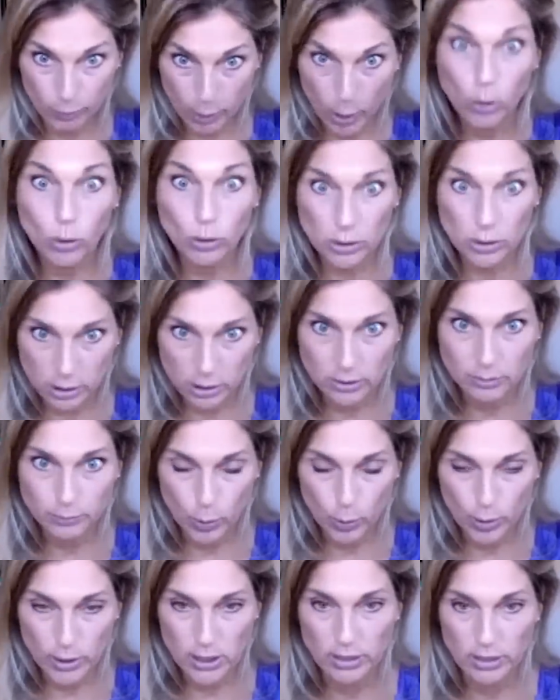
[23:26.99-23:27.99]
polar
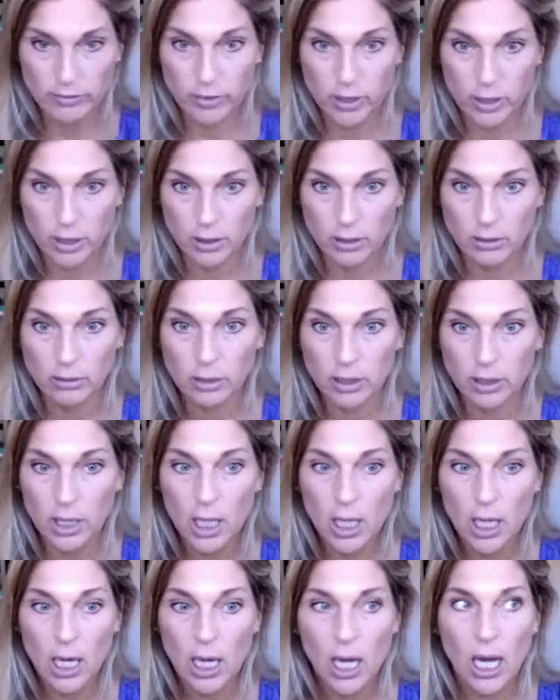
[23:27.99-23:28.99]
points yes. of view,
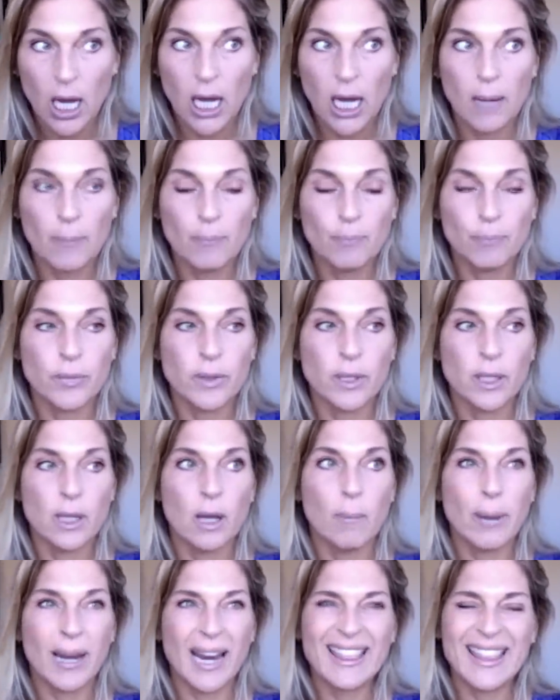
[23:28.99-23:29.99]
yes. um,
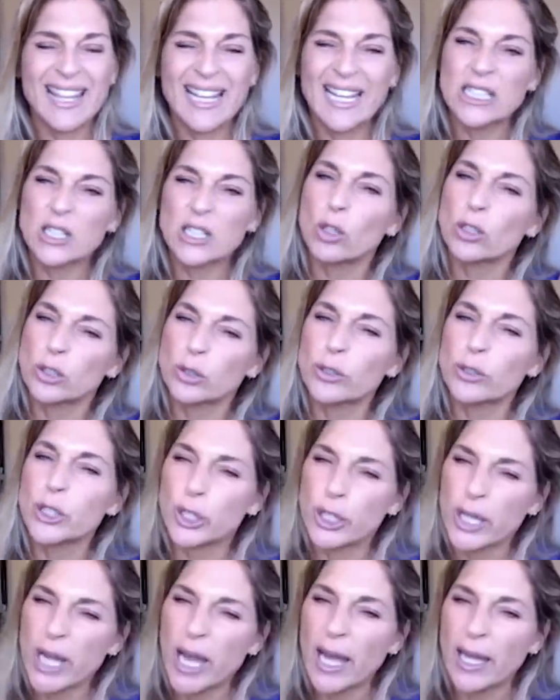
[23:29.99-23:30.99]
but I think it's also in
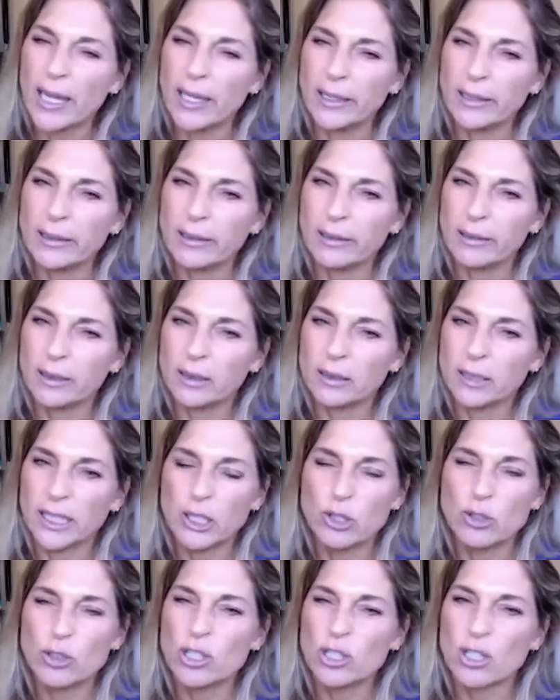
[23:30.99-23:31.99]
your gut.
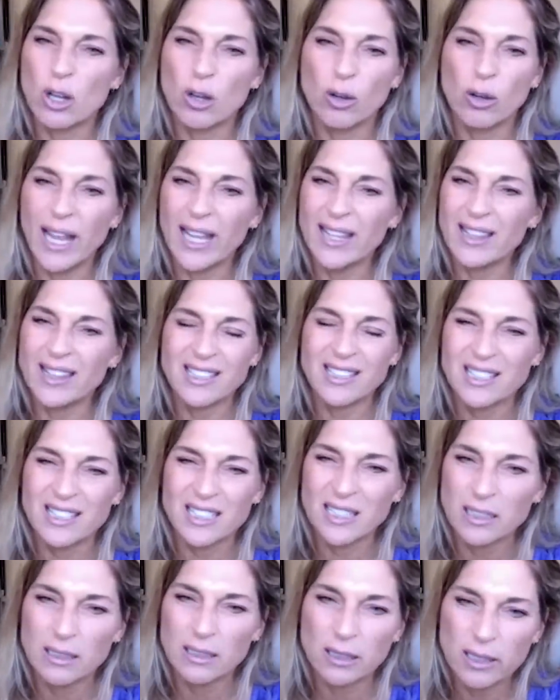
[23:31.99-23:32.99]
Like you just go, hey, this
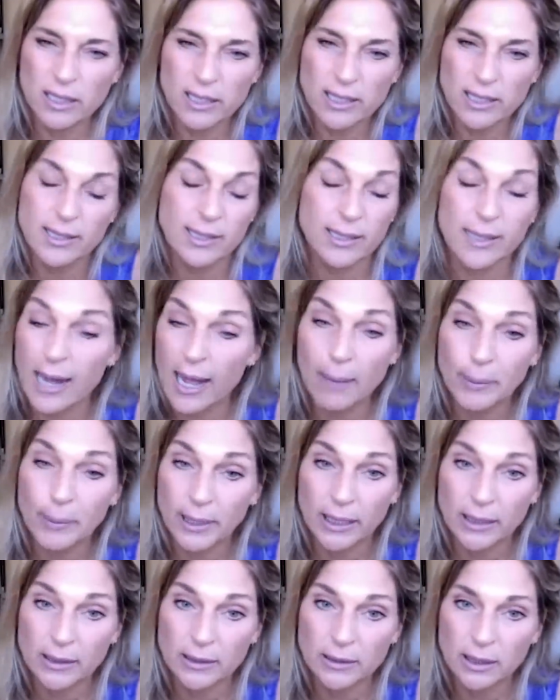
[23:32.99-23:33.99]
isn't this isn't
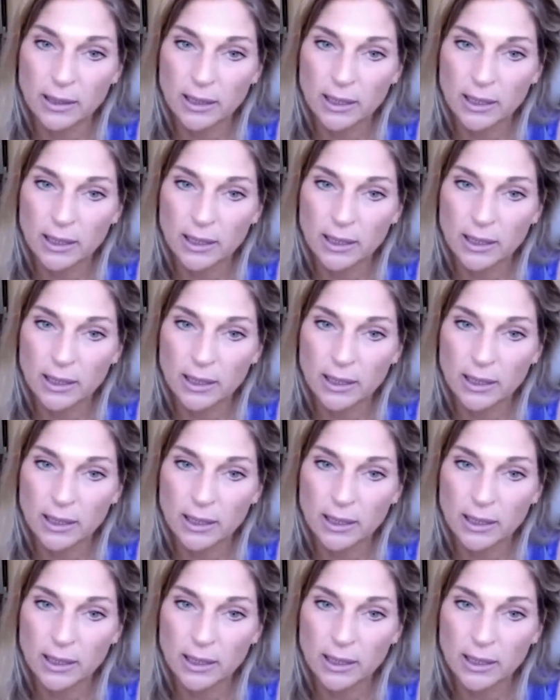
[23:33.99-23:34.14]
happening.